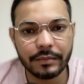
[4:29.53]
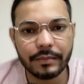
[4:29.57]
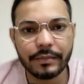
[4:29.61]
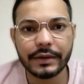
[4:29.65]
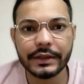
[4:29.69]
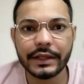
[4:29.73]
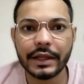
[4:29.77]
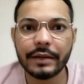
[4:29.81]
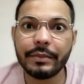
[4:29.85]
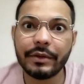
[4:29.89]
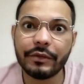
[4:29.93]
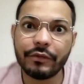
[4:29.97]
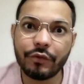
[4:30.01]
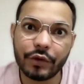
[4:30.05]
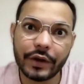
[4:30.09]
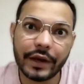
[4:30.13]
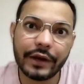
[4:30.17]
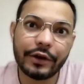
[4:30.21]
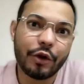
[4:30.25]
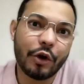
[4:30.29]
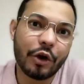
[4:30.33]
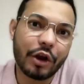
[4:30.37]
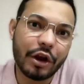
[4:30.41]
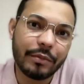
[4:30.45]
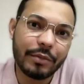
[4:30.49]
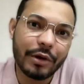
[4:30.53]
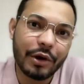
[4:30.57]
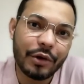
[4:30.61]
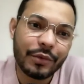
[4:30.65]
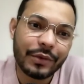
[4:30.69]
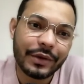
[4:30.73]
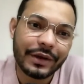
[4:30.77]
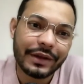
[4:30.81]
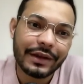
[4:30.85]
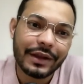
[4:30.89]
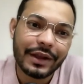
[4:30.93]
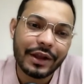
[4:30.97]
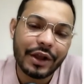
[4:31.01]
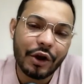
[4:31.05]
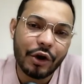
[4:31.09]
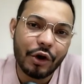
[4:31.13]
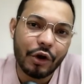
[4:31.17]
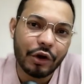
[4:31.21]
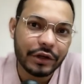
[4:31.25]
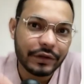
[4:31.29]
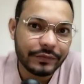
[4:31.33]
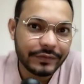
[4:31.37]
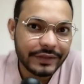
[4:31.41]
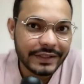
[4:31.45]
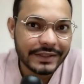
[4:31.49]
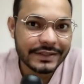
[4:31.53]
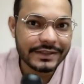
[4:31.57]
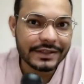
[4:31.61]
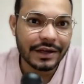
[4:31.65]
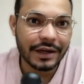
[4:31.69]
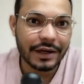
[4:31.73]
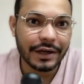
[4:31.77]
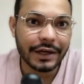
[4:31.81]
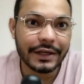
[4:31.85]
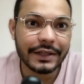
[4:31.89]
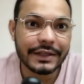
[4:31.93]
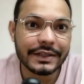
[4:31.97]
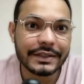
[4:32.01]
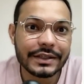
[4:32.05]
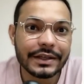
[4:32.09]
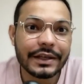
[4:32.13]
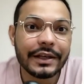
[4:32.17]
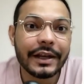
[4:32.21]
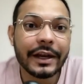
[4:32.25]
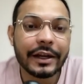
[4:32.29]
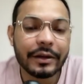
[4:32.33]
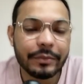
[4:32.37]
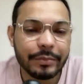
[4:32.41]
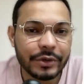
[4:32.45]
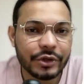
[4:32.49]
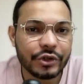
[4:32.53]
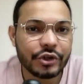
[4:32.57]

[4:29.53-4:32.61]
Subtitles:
But then before I talk about all of these targetings, let me